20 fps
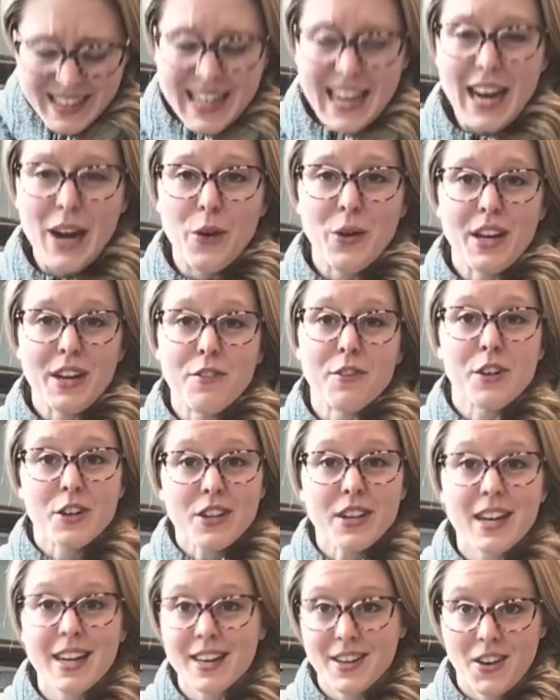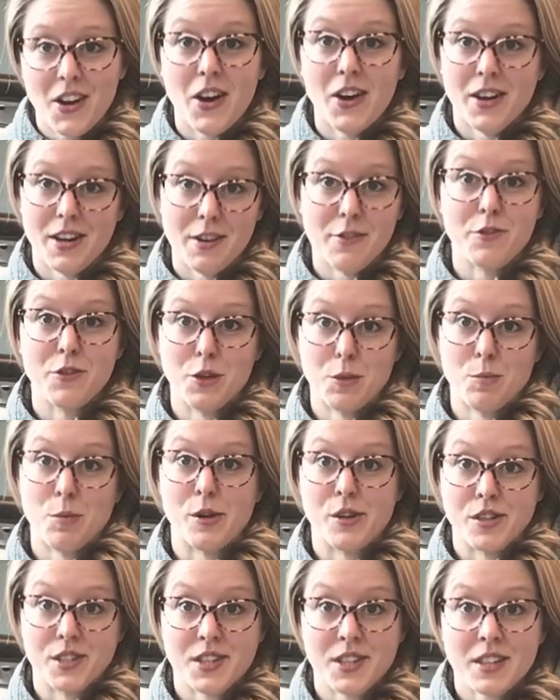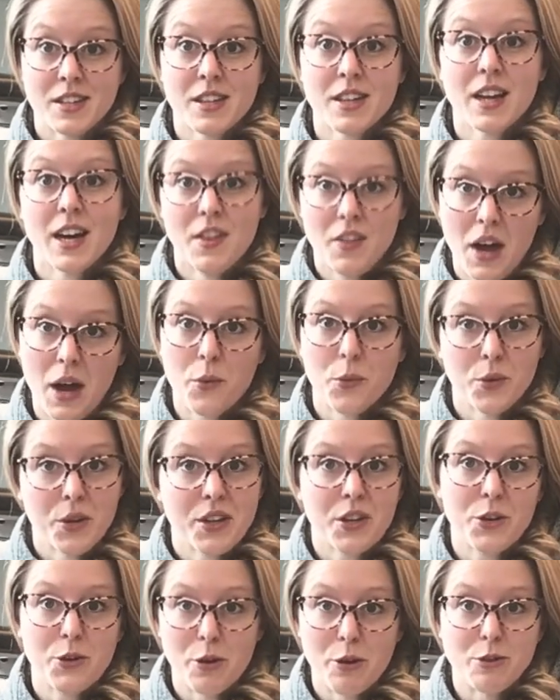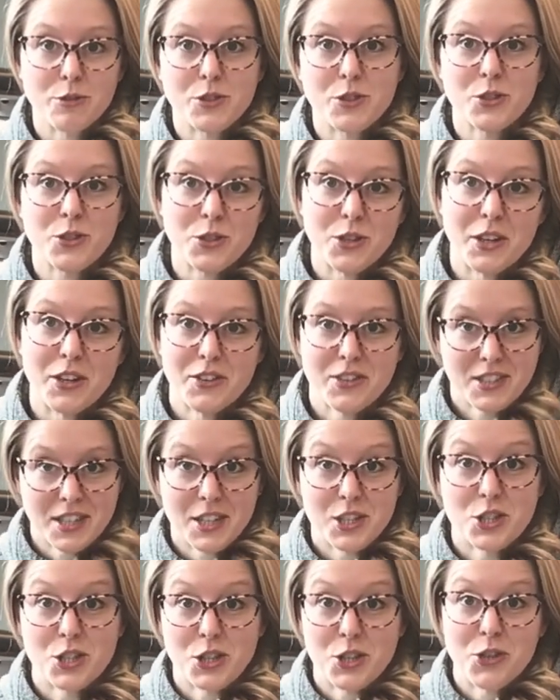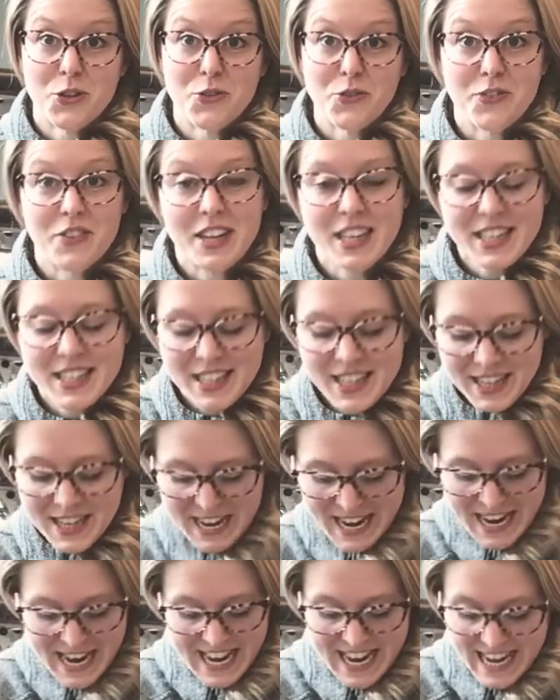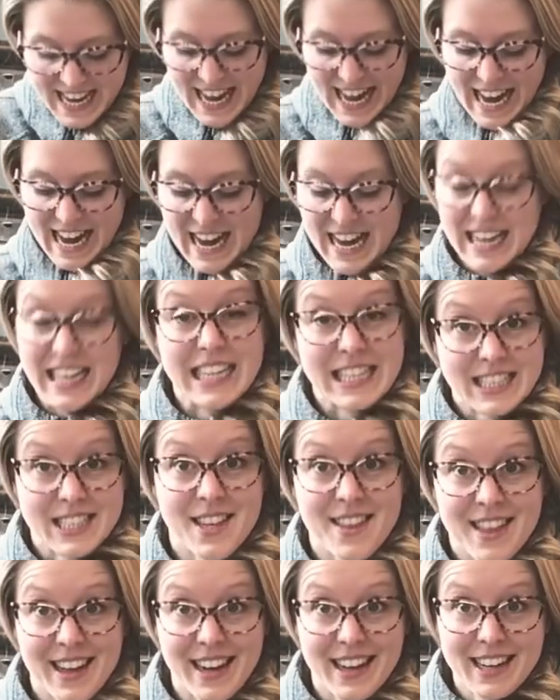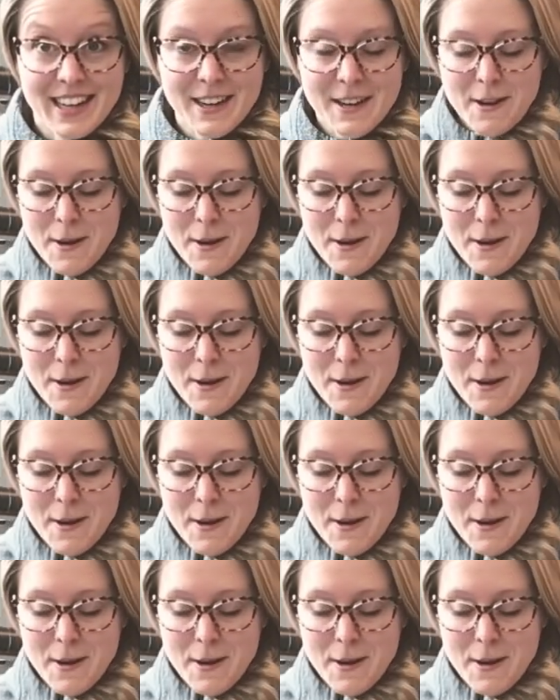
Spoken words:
Now, if you're like not a foot person and that really grosses you out, touching your own feet, it's a thing.